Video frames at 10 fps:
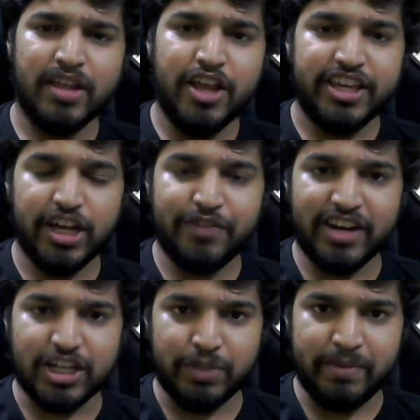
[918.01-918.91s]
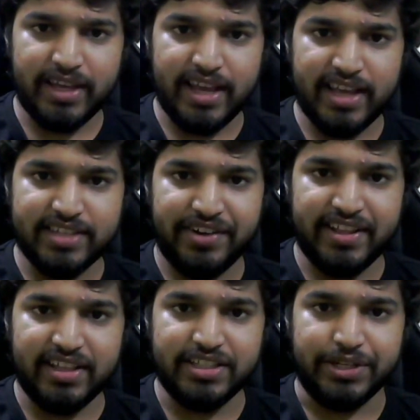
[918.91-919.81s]
Here we are assuming A is greater
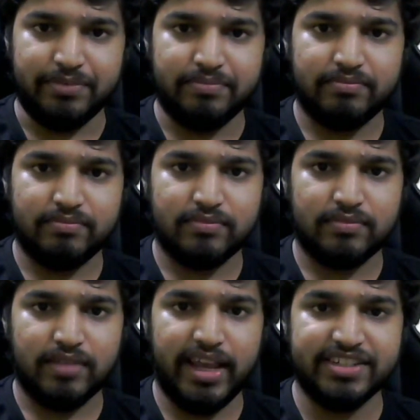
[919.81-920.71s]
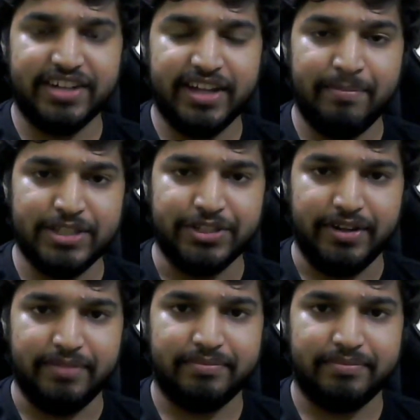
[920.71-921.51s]
than 0. A is greater than B, sorry.